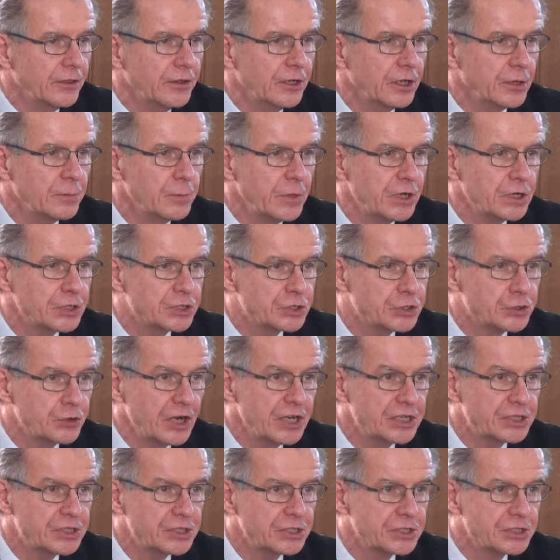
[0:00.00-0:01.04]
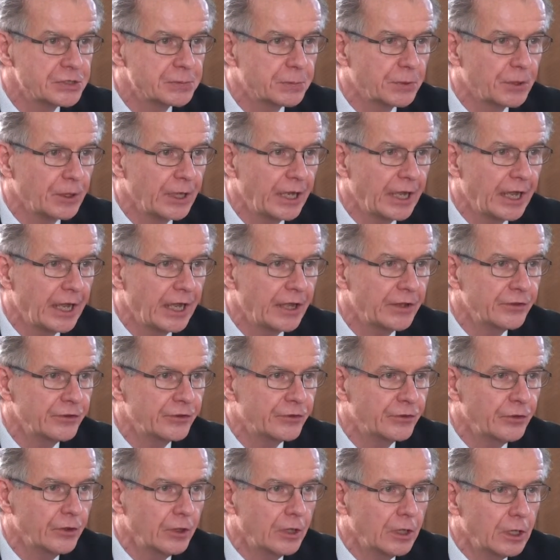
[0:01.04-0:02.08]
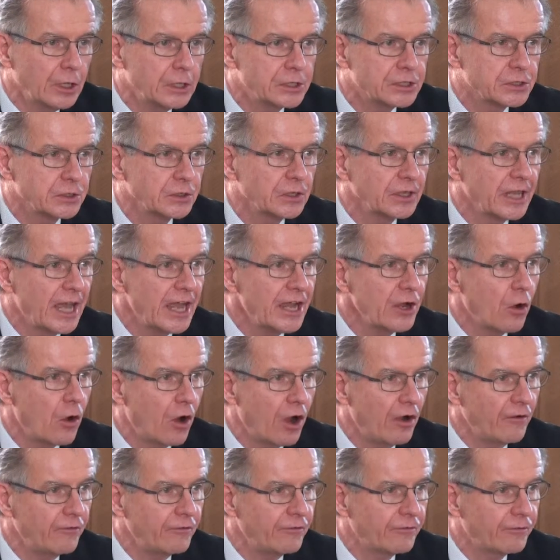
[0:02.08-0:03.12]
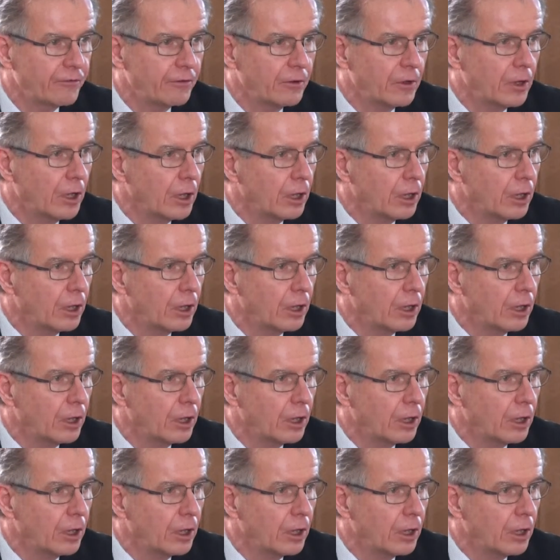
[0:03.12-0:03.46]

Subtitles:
the administration's plans to lay off